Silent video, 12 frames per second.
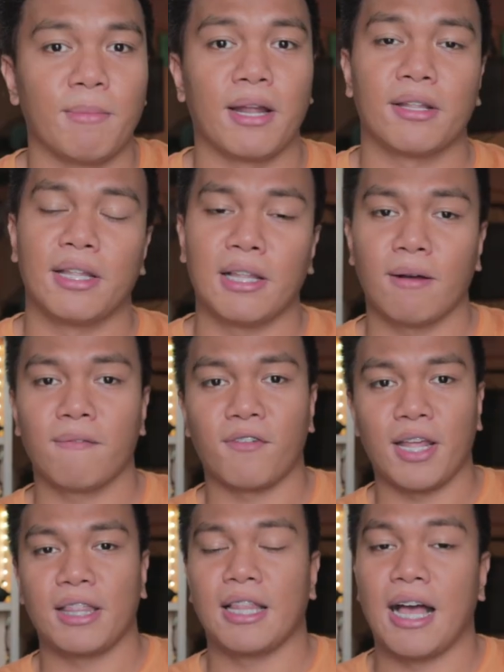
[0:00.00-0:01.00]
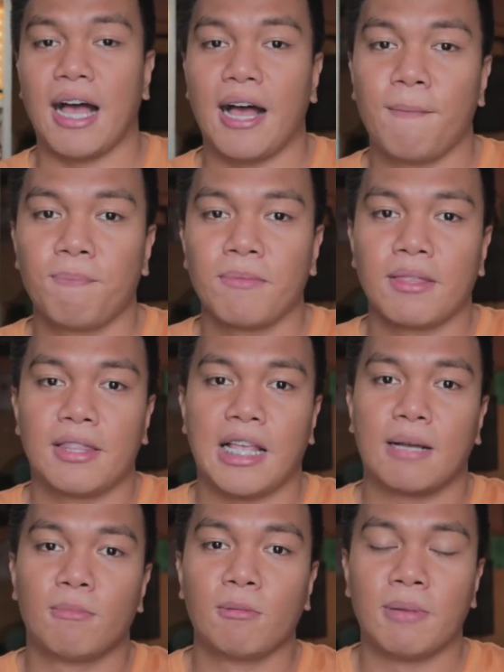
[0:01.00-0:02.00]
Meron din akong friend na
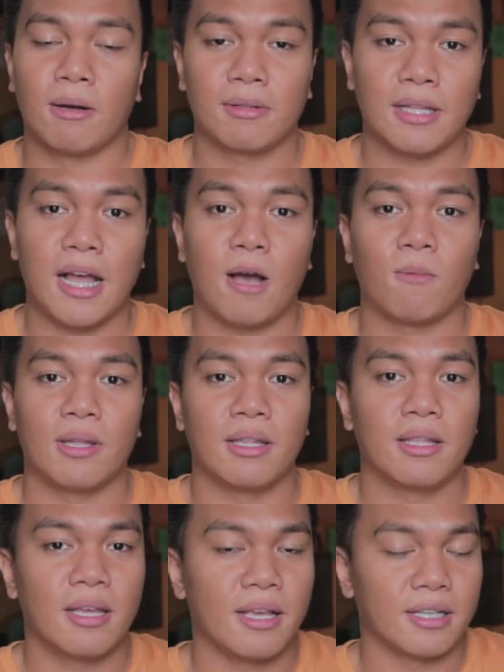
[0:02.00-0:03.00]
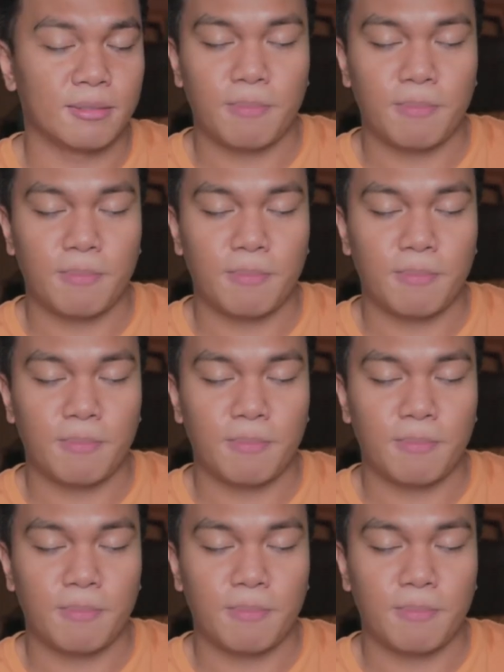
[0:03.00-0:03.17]
nag-move out na with his